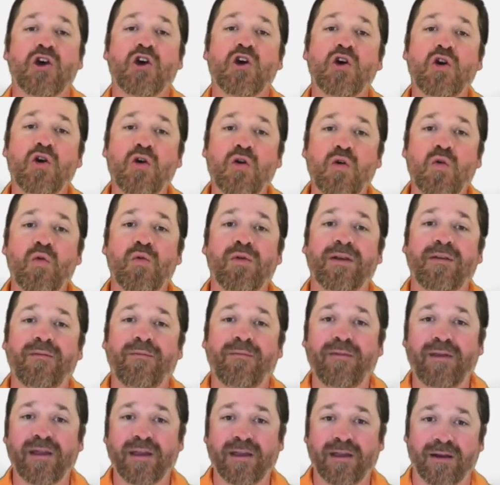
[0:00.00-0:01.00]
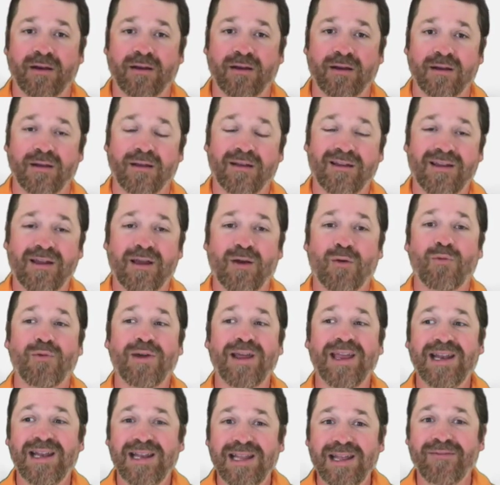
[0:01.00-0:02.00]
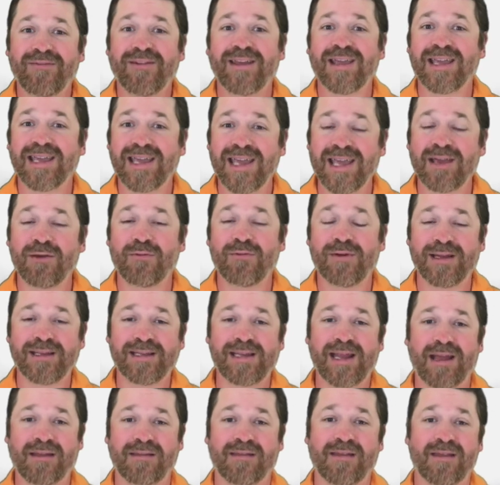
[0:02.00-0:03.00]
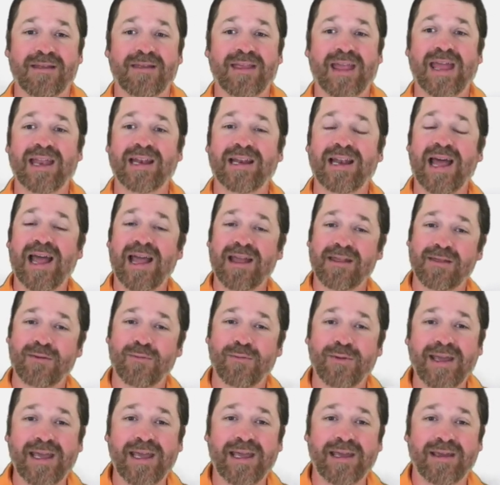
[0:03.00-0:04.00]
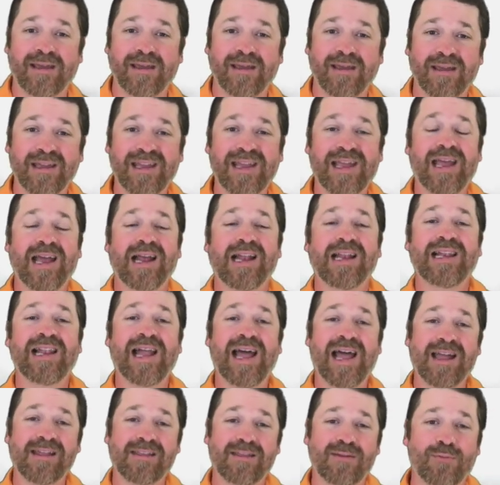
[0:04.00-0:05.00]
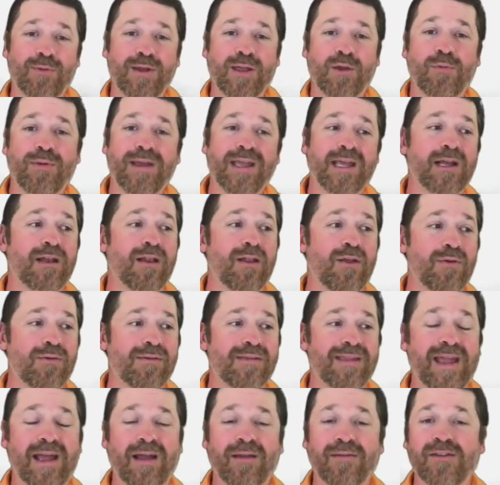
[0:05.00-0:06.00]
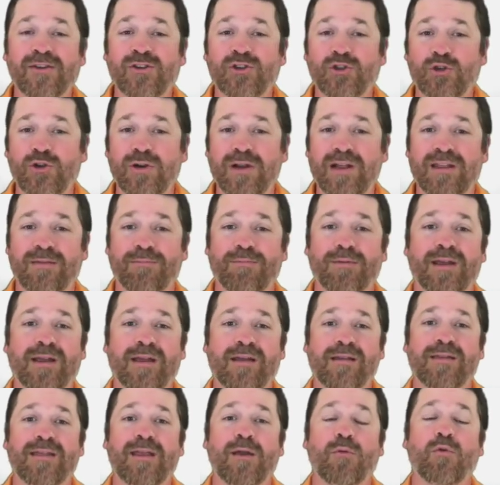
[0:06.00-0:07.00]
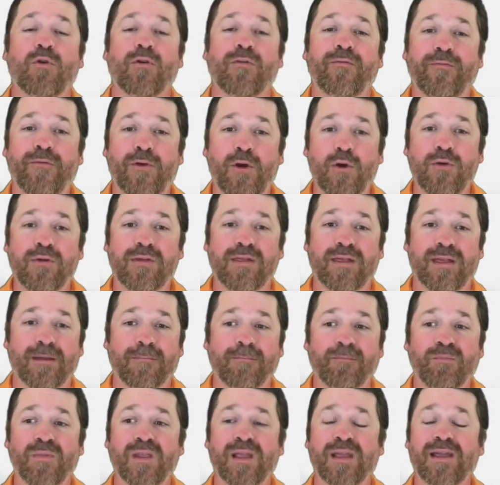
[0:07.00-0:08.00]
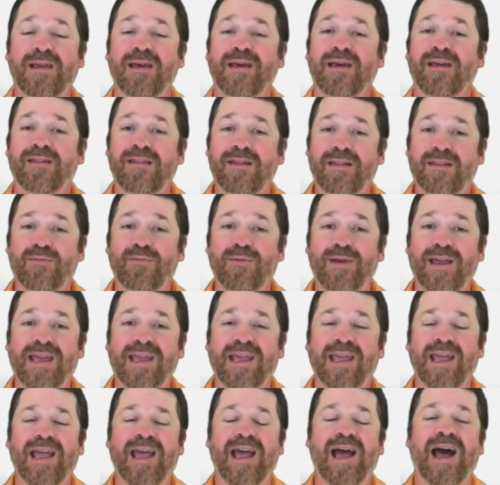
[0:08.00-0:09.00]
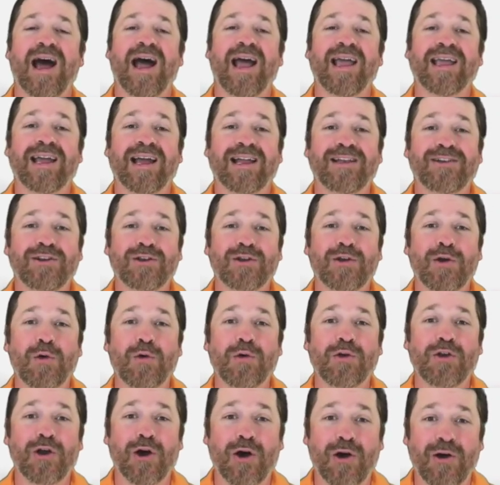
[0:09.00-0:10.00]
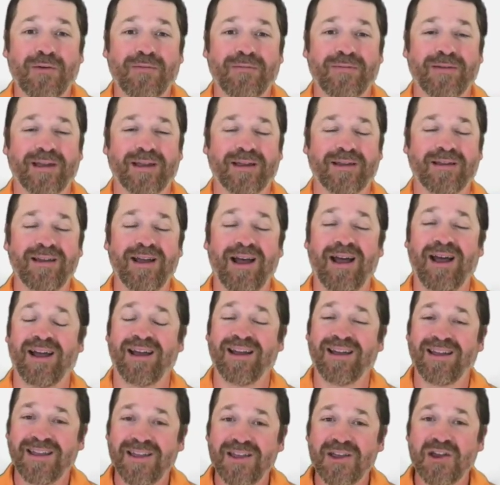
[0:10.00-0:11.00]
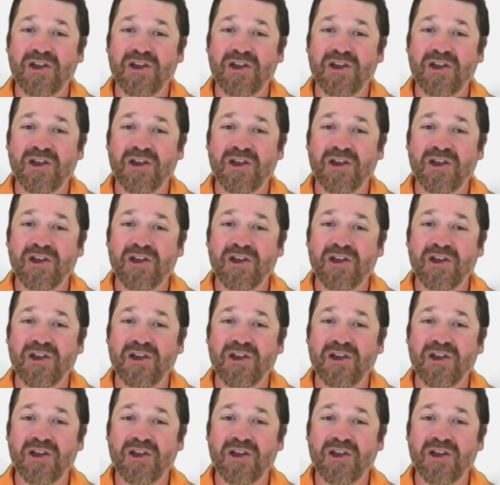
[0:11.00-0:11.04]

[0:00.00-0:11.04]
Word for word: Who would figure? We live in Kingwood, Texas, and last week, last week we closed down the streets because they were frozen. This week, I got to go golfing. Ha!